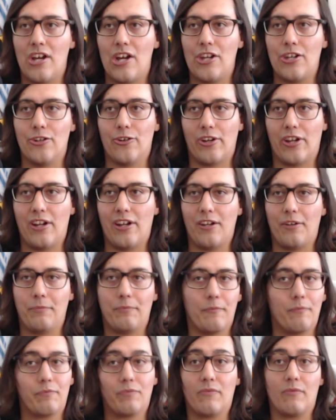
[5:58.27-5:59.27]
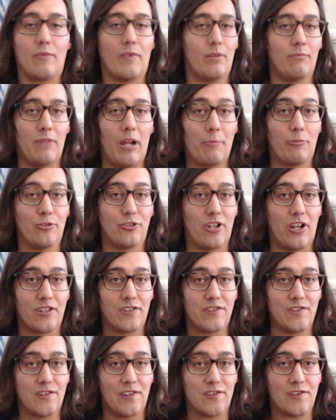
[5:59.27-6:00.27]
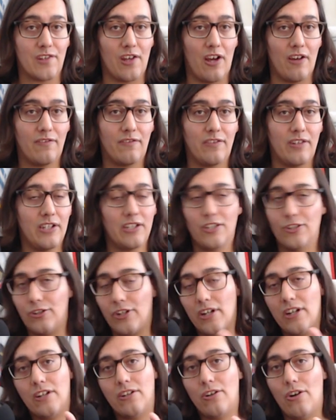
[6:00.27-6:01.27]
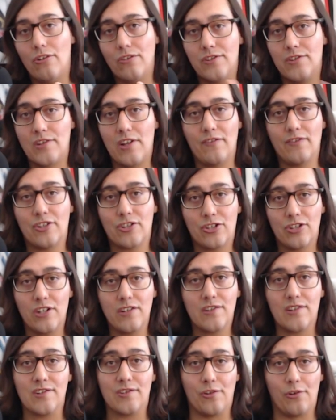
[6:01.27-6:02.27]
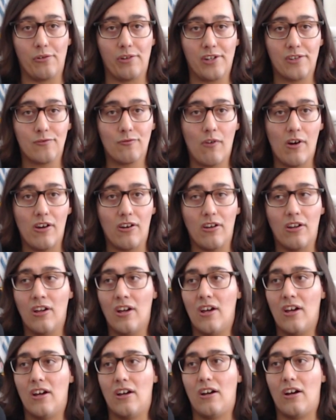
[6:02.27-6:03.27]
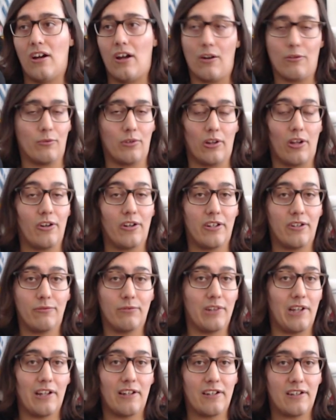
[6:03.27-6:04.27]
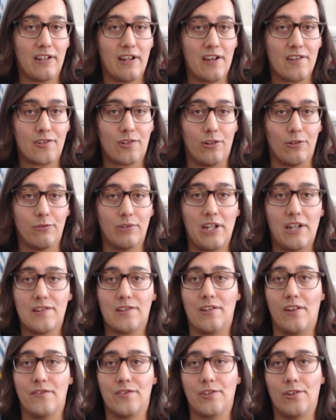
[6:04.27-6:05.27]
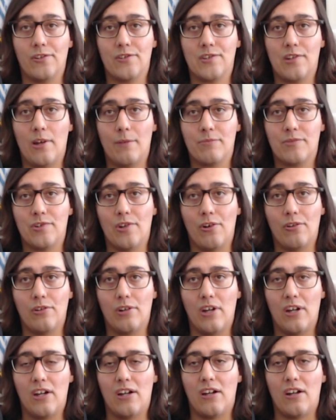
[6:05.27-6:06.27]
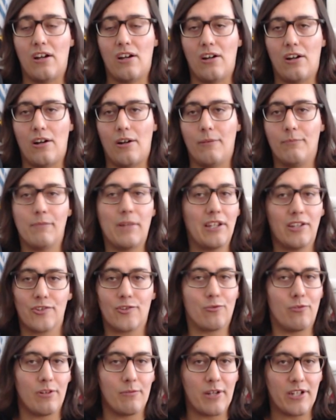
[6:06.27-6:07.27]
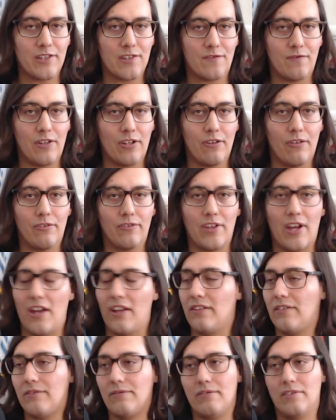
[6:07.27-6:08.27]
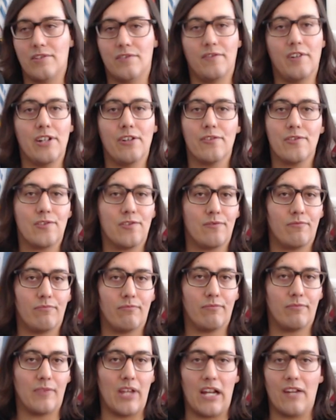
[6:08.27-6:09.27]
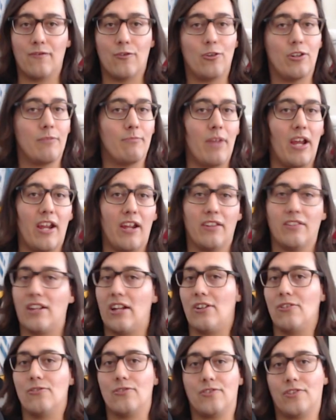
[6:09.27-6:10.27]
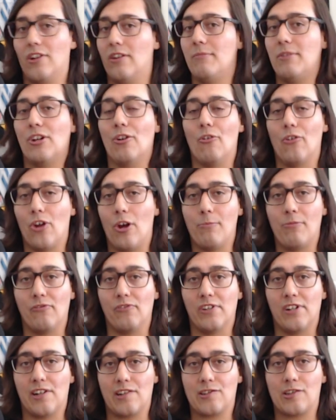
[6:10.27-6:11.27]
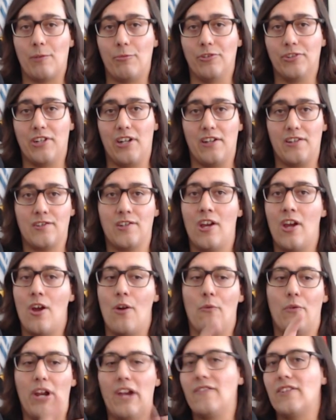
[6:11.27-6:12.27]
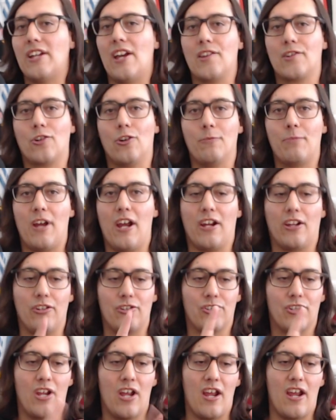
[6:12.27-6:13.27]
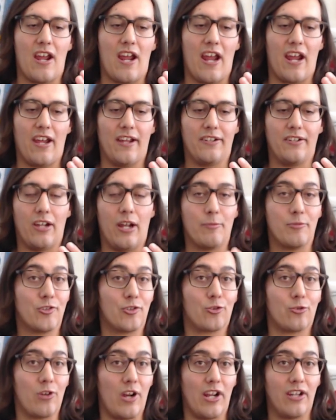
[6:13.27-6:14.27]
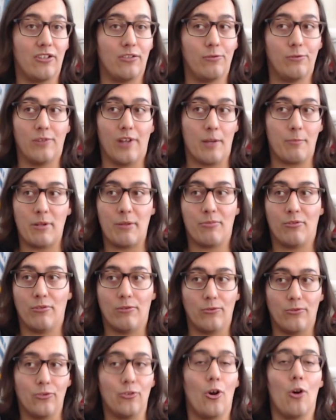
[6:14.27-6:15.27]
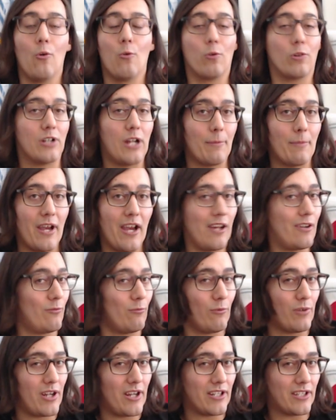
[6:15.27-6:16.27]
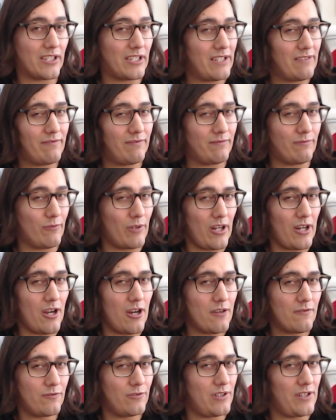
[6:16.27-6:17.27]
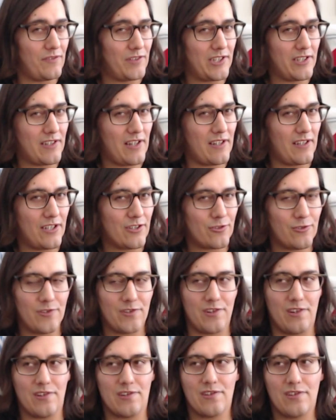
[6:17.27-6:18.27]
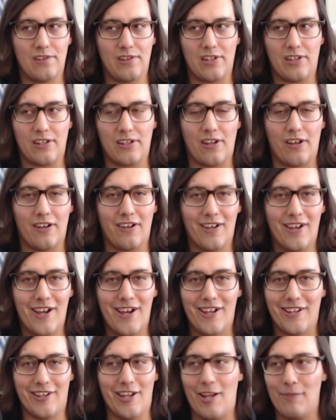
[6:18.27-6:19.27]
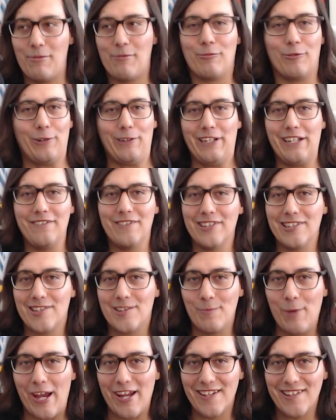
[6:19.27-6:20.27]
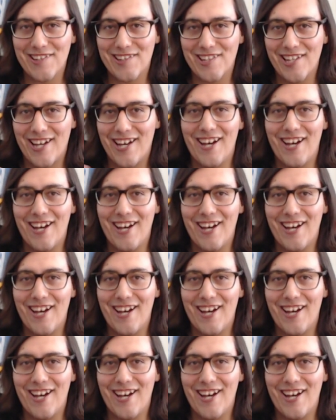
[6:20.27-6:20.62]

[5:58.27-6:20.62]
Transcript: You're getting my projections and stuff. And then you're getting all the stuff that Sheets is doing as well, uh, related, related to NASCAR when stuff starts up. So uh, mainly just want to make this video that there's videos that I've already made that are going to be going up over the next couple days. We have a NASCAR package, and I'm just trying to let people know where I'm at, what I give, what I offer, and everything of that nature, since the uh, a lot of people are leaving the space.